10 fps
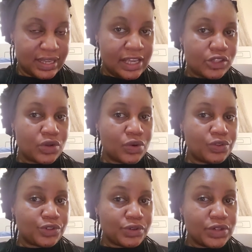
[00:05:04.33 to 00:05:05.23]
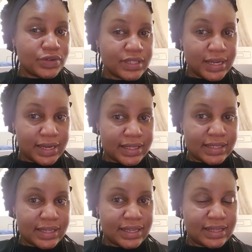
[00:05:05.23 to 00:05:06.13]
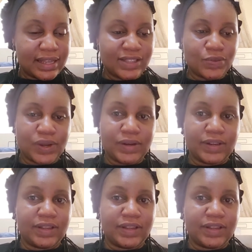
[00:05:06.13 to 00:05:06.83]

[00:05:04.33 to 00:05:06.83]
So during those days, that's when